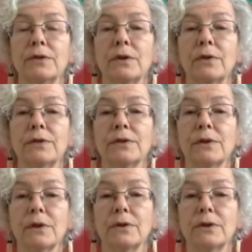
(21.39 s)
Nova
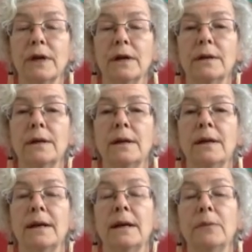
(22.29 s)
Scotia,
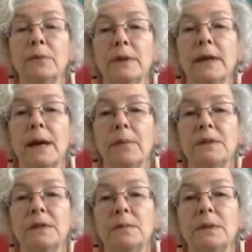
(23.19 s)
and I'm really happy
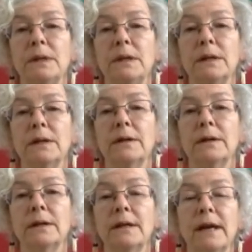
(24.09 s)
to be here
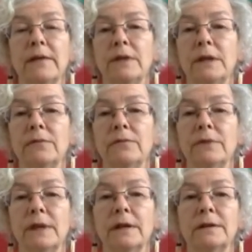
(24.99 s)
and to have the
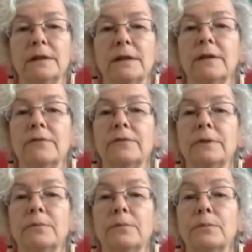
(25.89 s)
invite
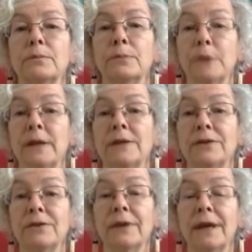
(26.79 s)
from Brain
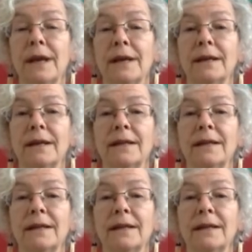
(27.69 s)
Injury Canada.